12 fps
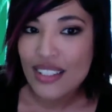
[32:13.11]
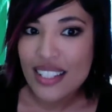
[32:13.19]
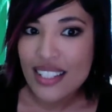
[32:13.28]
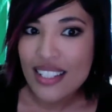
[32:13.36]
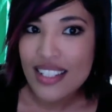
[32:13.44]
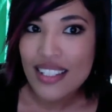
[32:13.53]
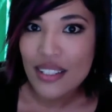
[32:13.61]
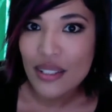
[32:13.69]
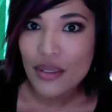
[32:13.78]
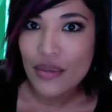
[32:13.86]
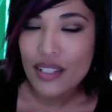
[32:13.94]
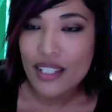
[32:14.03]
this, you
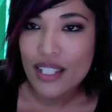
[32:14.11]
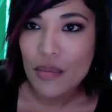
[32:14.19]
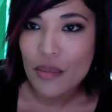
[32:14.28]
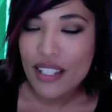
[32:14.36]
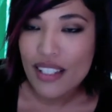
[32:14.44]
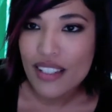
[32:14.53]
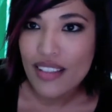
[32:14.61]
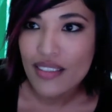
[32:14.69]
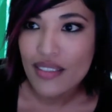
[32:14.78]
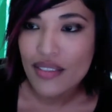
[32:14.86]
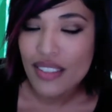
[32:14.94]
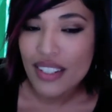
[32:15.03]
know, this space of